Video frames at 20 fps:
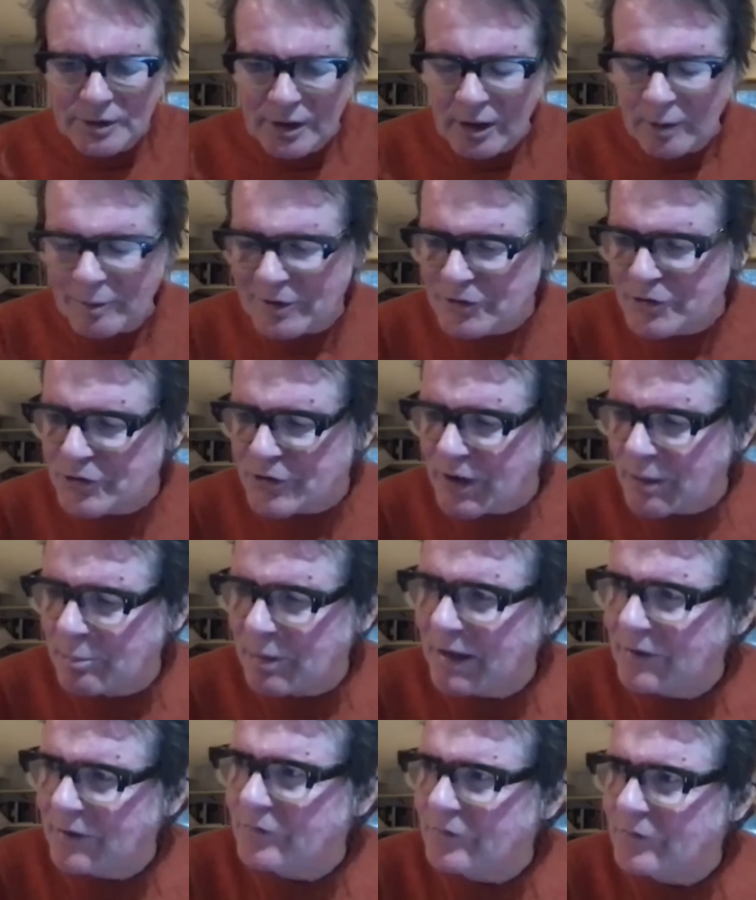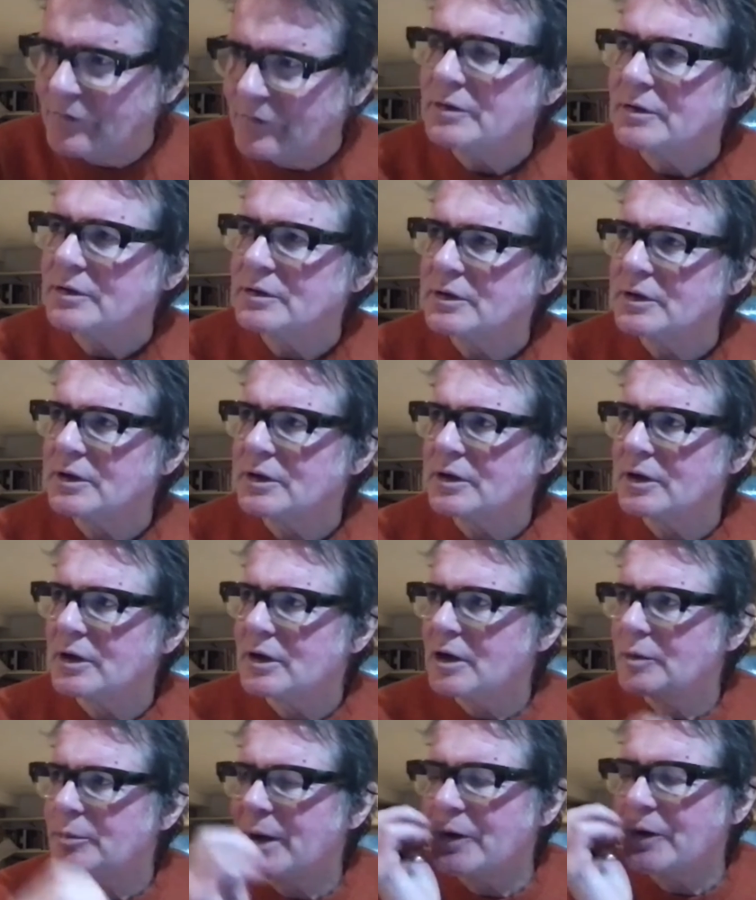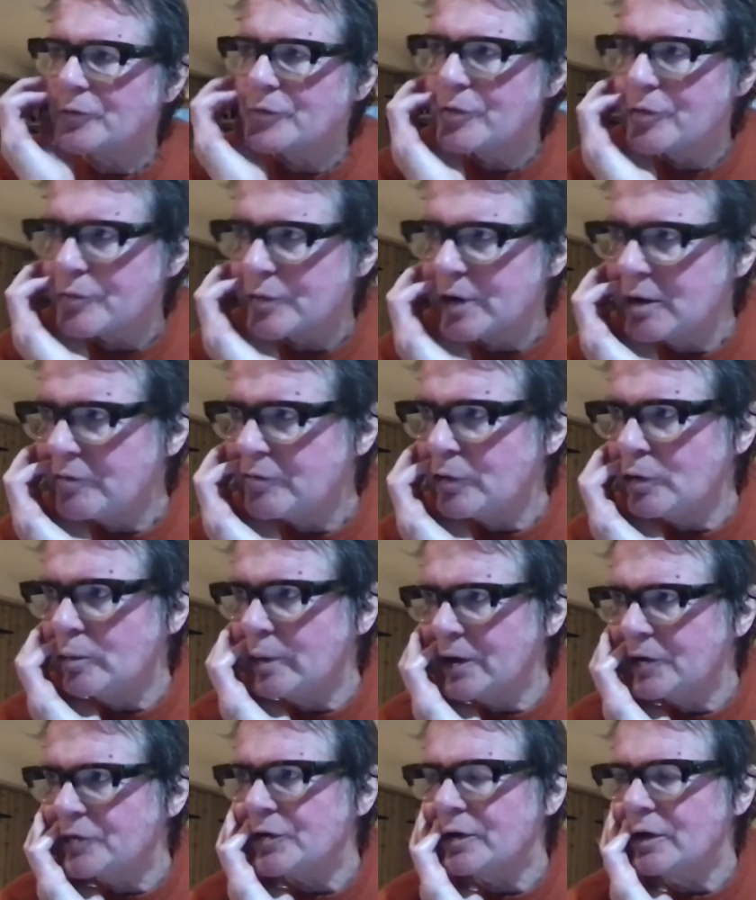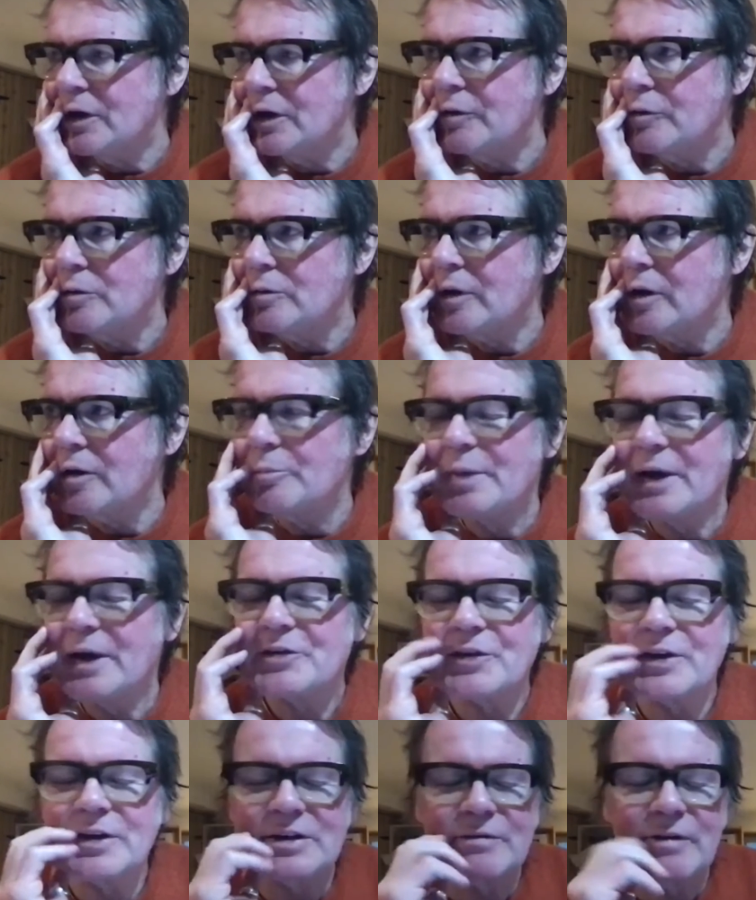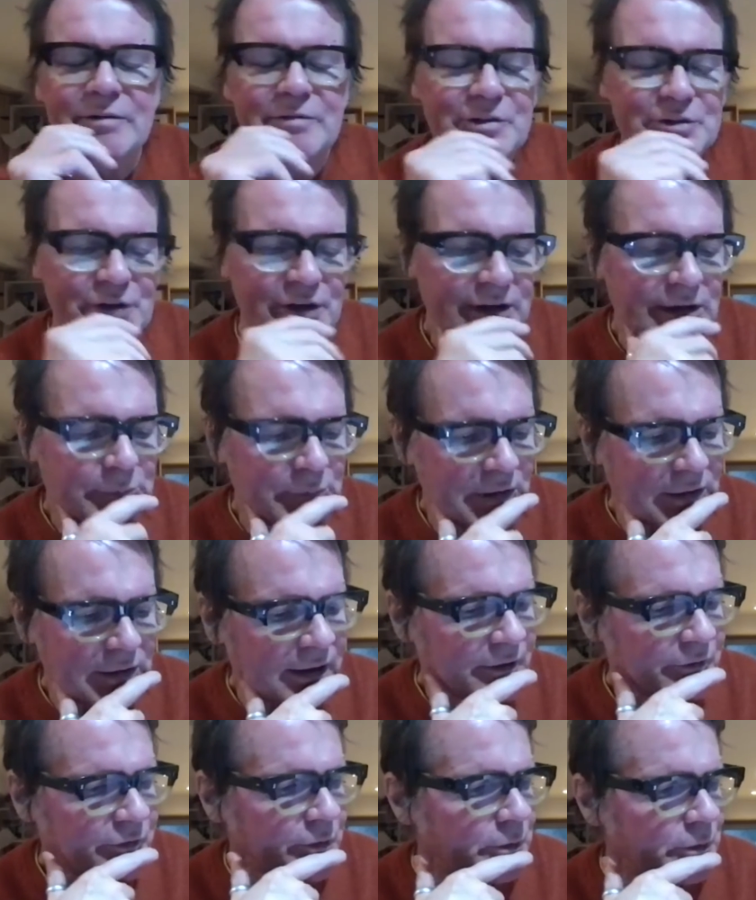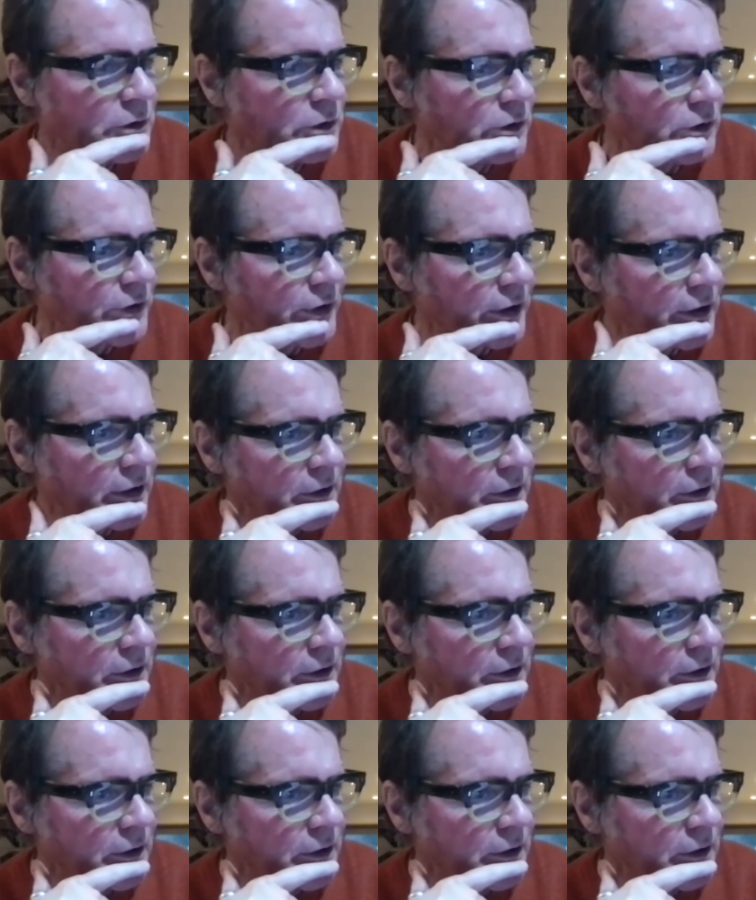went to see a band about 3 or 4 weeks ago. They were one of the best things I've ever seen in my life. They were called,